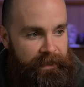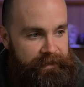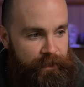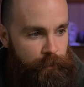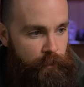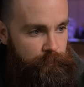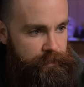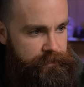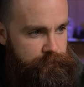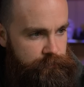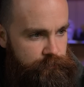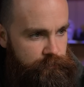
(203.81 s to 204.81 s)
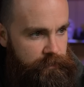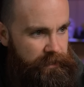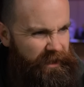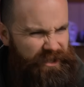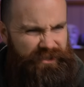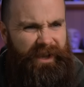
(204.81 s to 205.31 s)
And tell you what, we'll do,
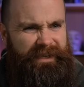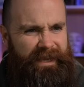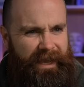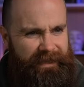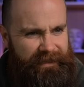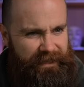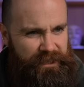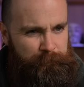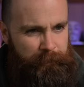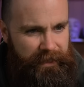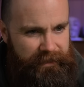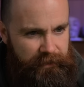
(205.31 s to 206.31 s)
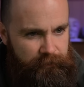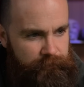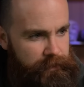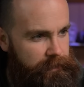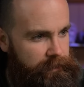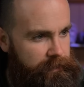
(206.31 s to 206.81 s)
gosh, .tech is expensive